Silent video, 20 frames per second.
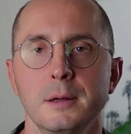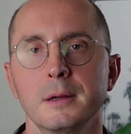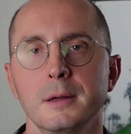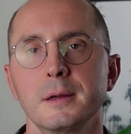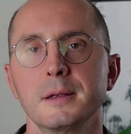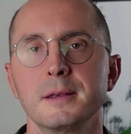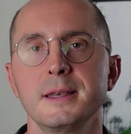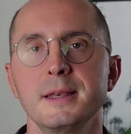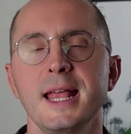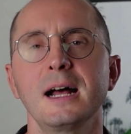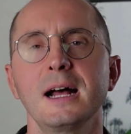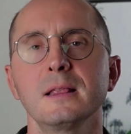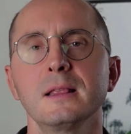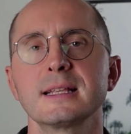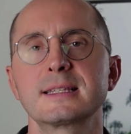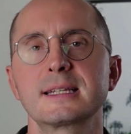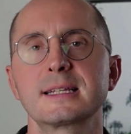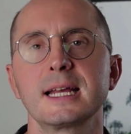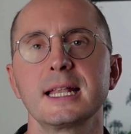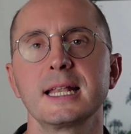Now
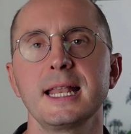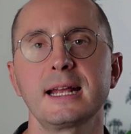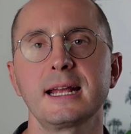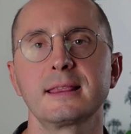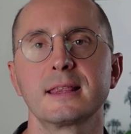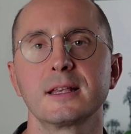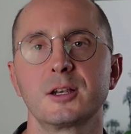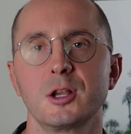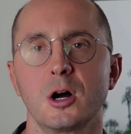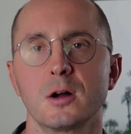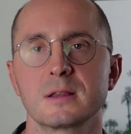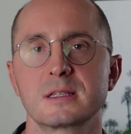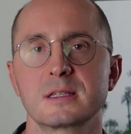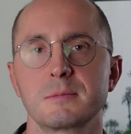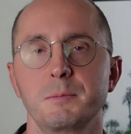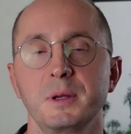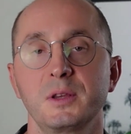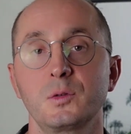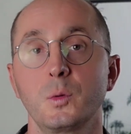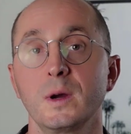let's connect the dots
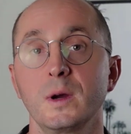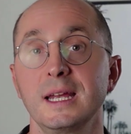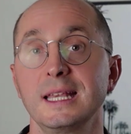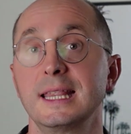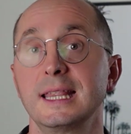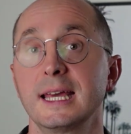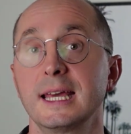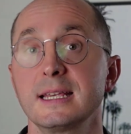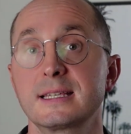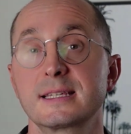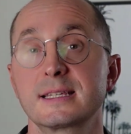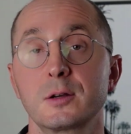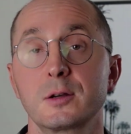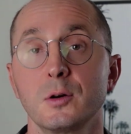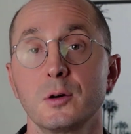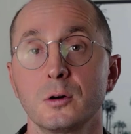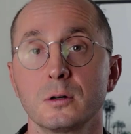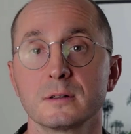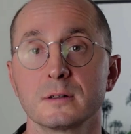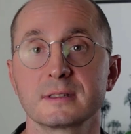between these
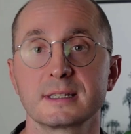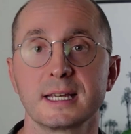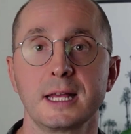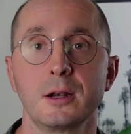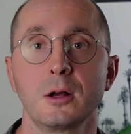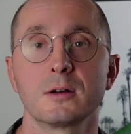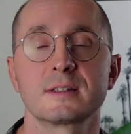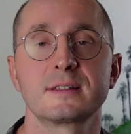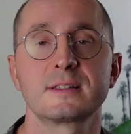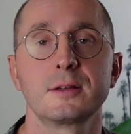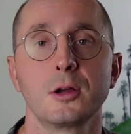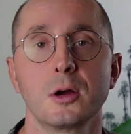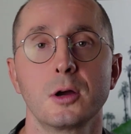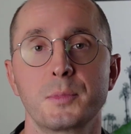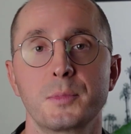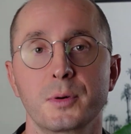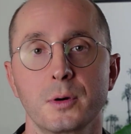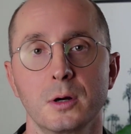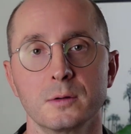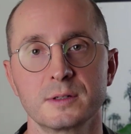scores and
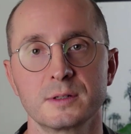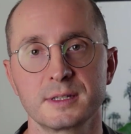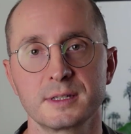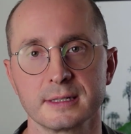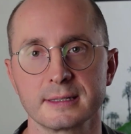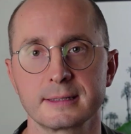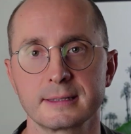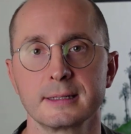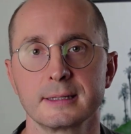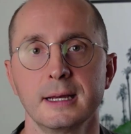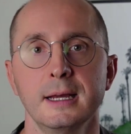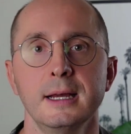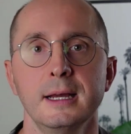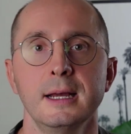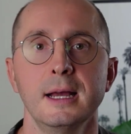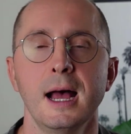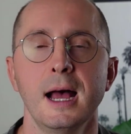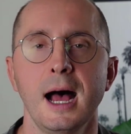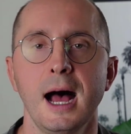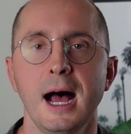osteoporosis.
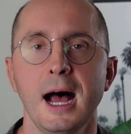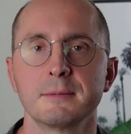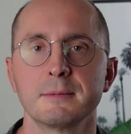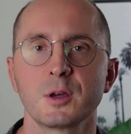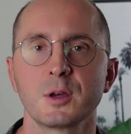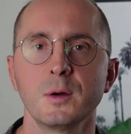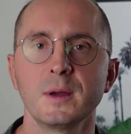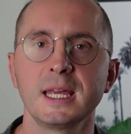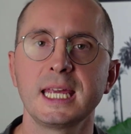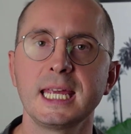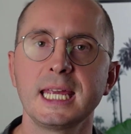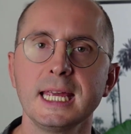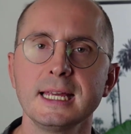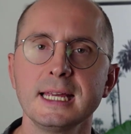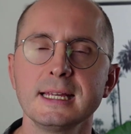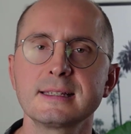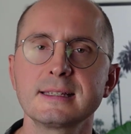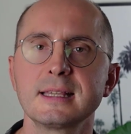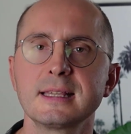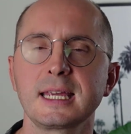So
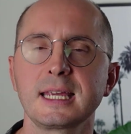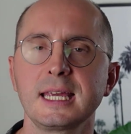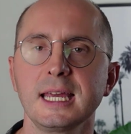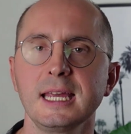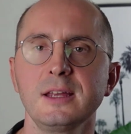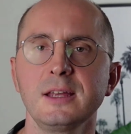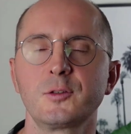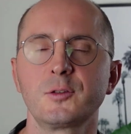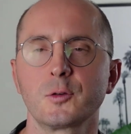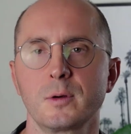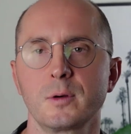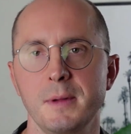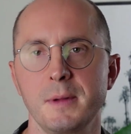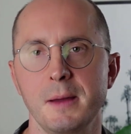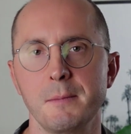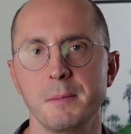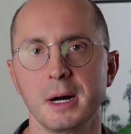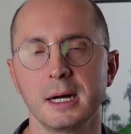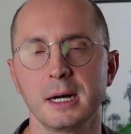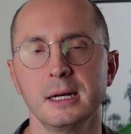here's the key to
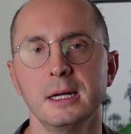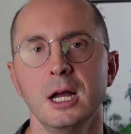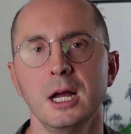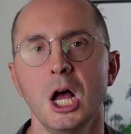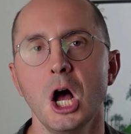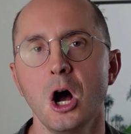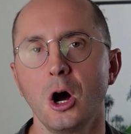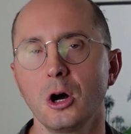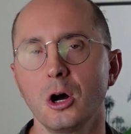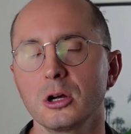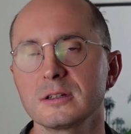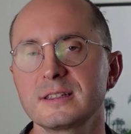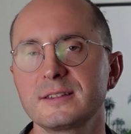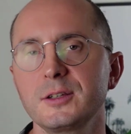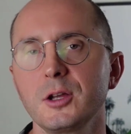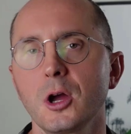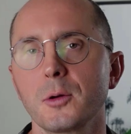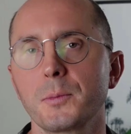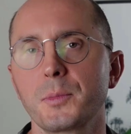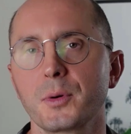remember.
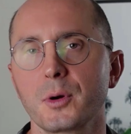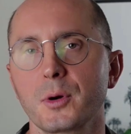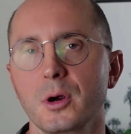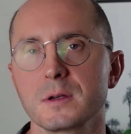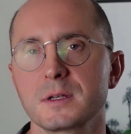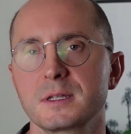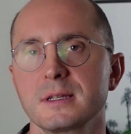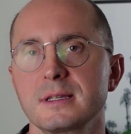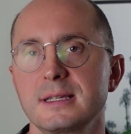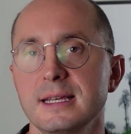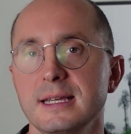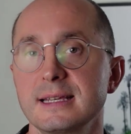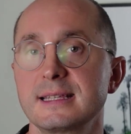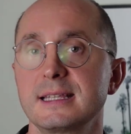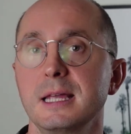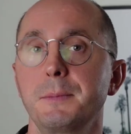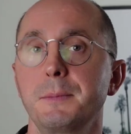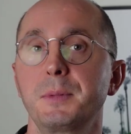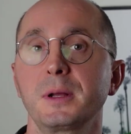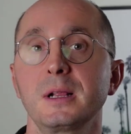Osteoporosis is
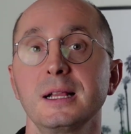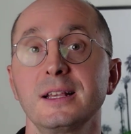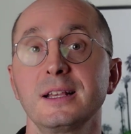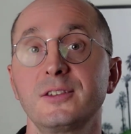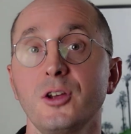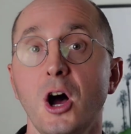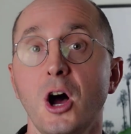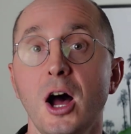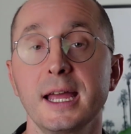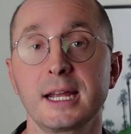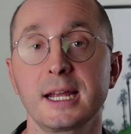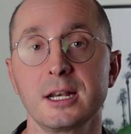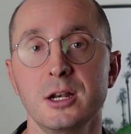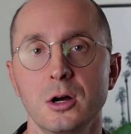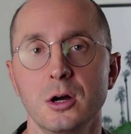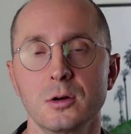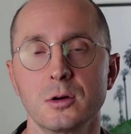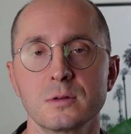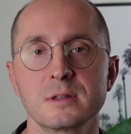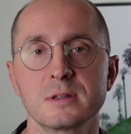typically
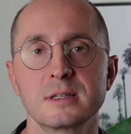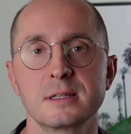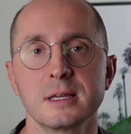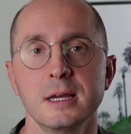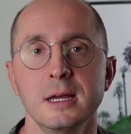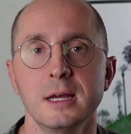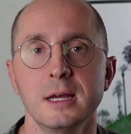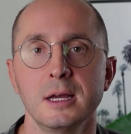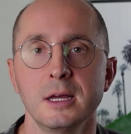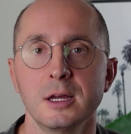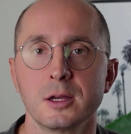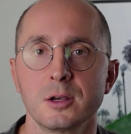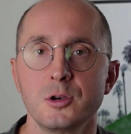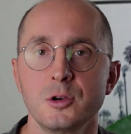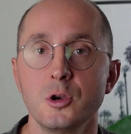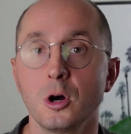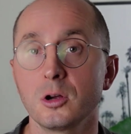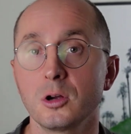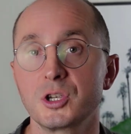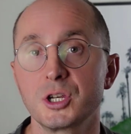diagnosed
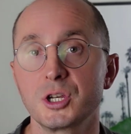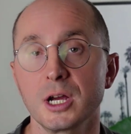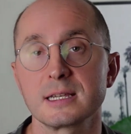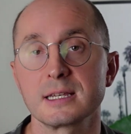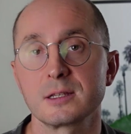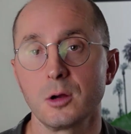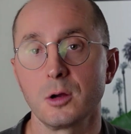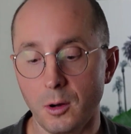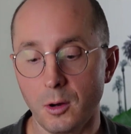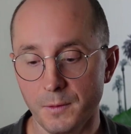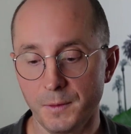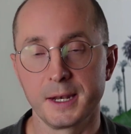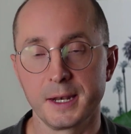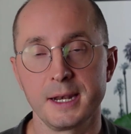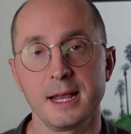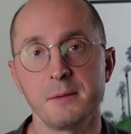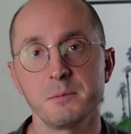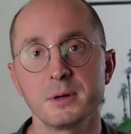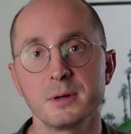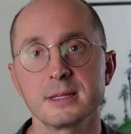not just on the
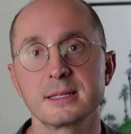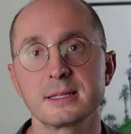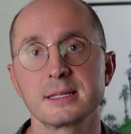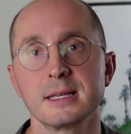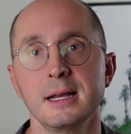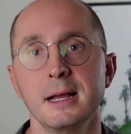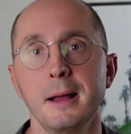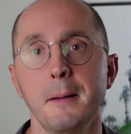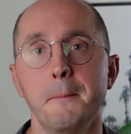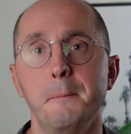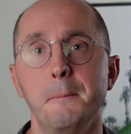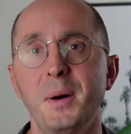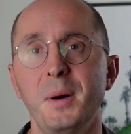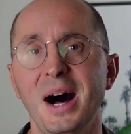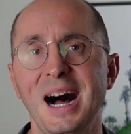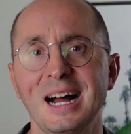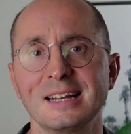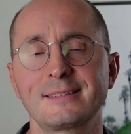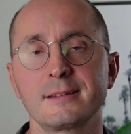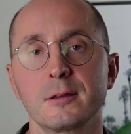numbers,
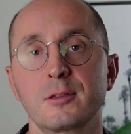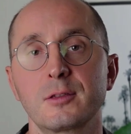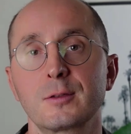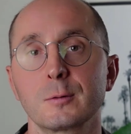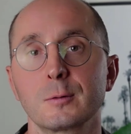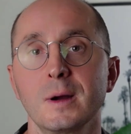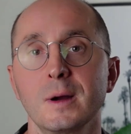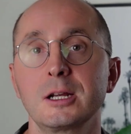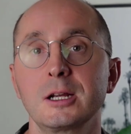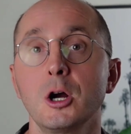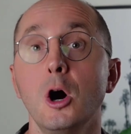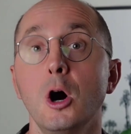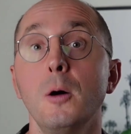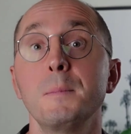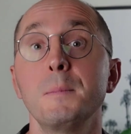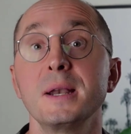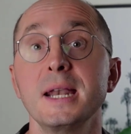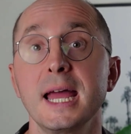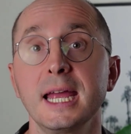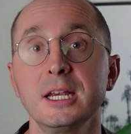but through a
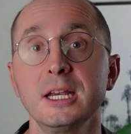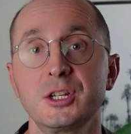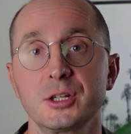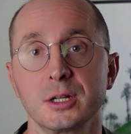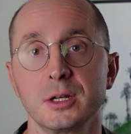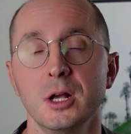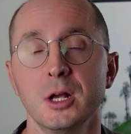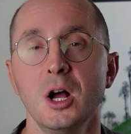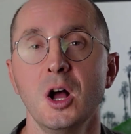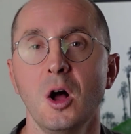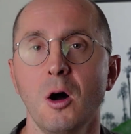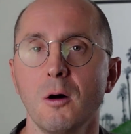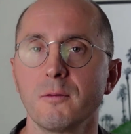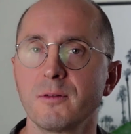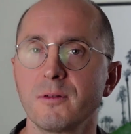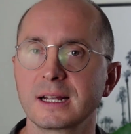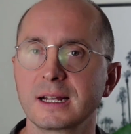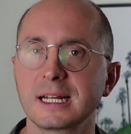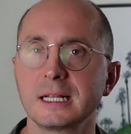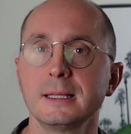combination
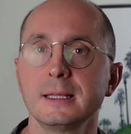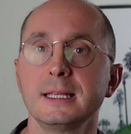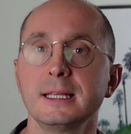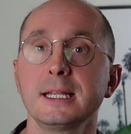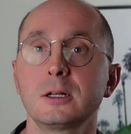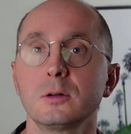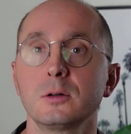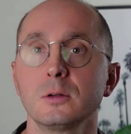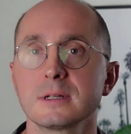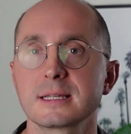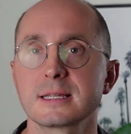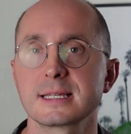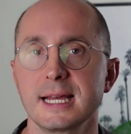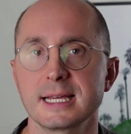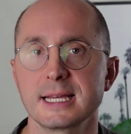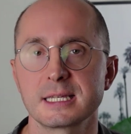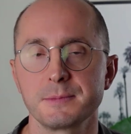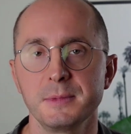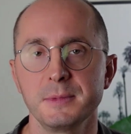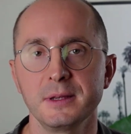of a clinical
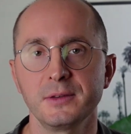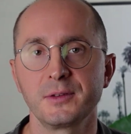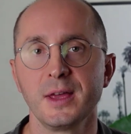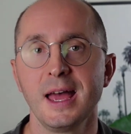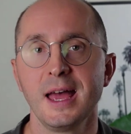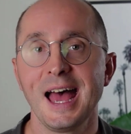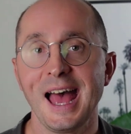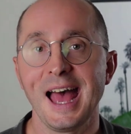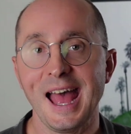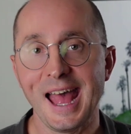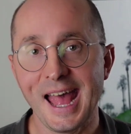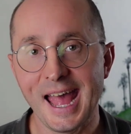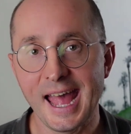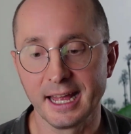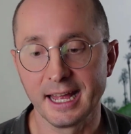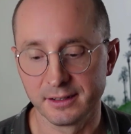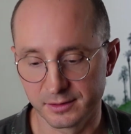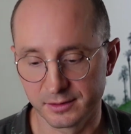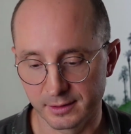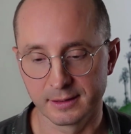assessment
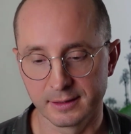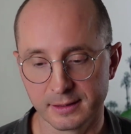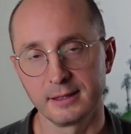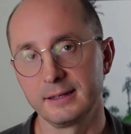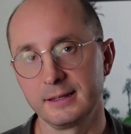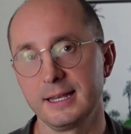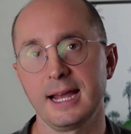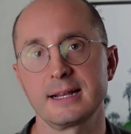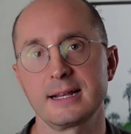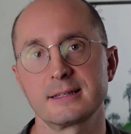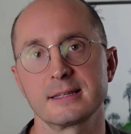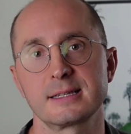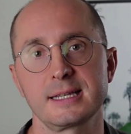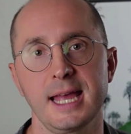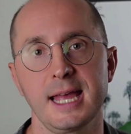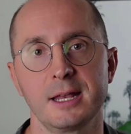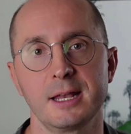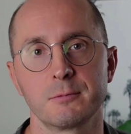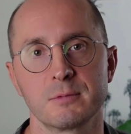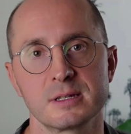and the DEXA
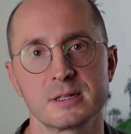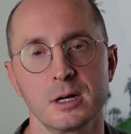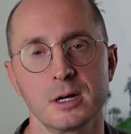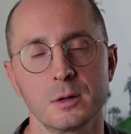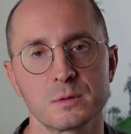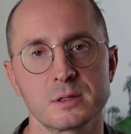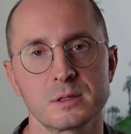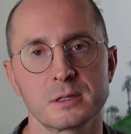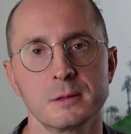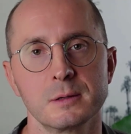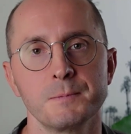scan results.